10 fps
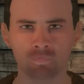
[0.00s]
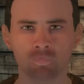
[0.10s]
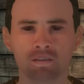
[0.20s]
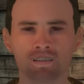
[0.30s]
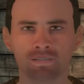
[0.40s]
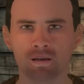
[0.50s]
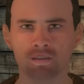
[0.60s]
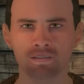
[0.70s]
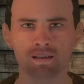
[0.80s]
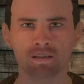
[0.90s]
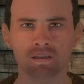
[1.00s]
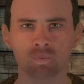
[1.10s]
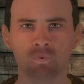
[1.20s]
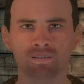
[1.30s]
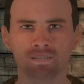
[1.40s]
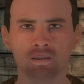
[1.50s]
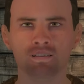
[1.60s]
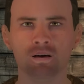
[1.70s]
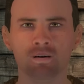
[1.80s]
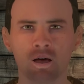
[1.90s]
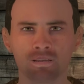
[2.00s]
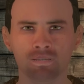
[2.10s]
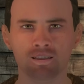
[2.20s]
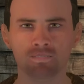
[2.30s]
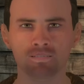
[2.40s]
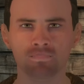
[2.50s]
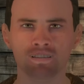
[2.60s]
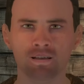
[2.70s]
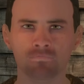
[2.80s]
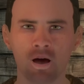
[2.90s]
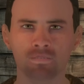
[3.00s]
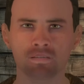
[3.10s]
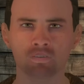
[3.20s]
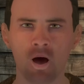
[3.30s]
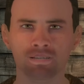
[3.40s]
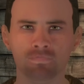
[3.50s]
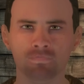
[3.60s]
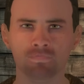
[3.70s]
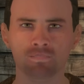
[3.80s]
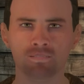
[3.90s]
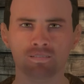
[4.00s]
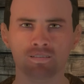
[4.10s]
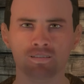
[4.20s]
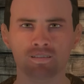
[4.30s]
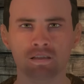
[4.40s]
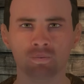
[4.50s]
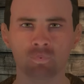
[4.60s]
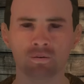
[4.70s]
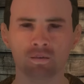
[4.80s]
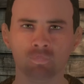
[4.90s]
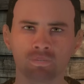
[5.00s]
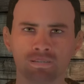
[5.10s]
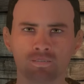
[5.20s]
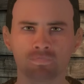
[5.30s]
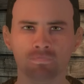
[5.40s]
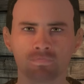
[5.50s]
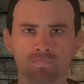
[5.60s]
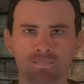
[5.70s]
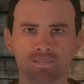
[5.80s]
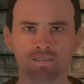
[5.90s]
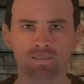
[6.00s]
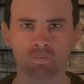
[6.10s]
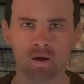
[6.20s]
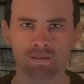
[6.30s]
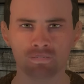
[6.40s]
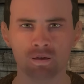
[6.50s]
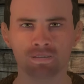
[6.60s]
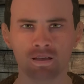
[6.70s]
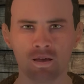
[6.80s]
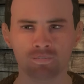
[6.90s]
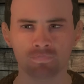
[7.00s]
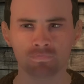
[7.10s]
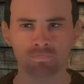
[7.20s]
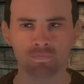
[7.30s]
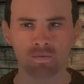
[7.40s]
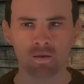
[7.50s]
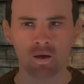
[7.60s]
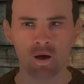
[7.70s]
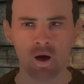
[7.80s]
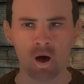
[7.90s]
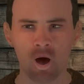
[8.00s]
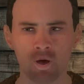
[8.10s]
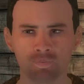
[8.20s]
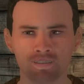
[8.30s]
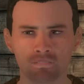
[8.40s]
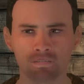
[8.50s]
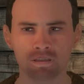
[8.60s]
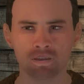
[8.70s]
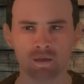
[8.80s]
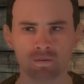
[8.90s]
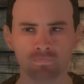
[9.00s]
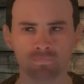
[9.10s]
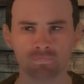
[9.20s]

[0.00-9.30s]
When she started taking walks in the garden at night, I became suspicious. I didn't want to lose her. I should have trusted her. Oh, Ralphina.